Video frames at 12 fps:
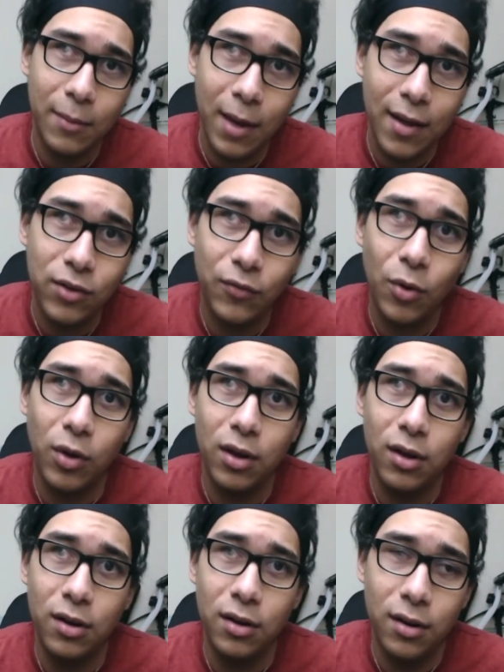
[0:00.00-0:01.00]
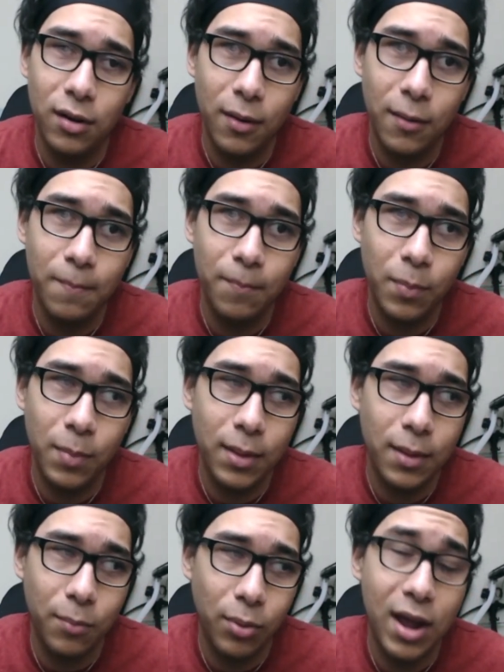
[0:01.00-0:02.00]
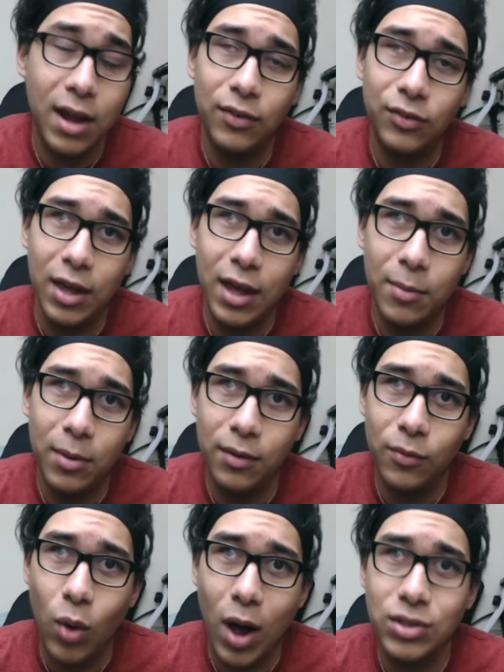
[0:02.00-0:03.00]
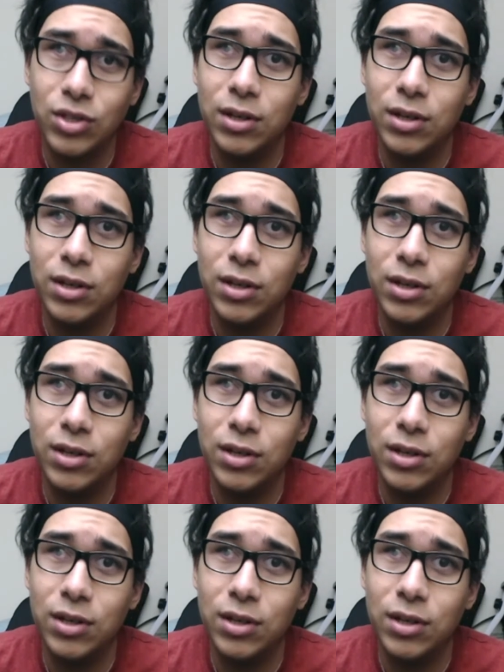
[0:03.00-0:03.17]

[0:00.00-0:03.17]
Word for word: I just felt good playing this game and watching